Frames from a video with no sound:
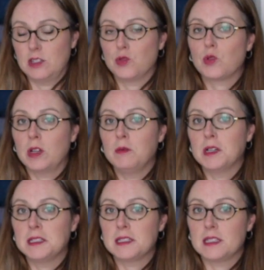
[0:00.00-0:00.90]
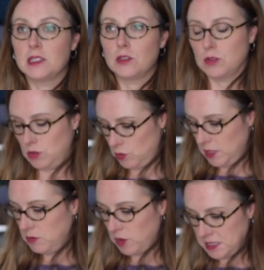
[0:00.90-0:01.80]
So it's
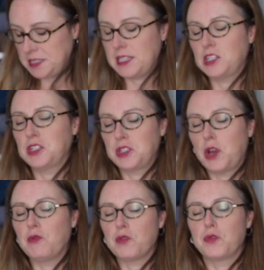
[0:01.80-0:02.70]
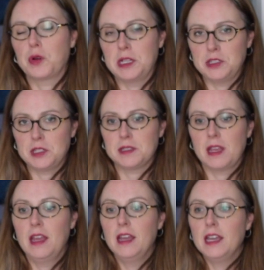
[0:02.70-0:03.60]
21 stitches over 4 inches.
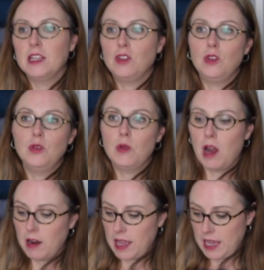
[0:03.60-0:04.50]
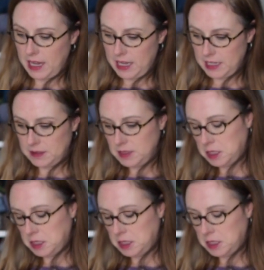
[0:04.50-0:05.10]
You are getting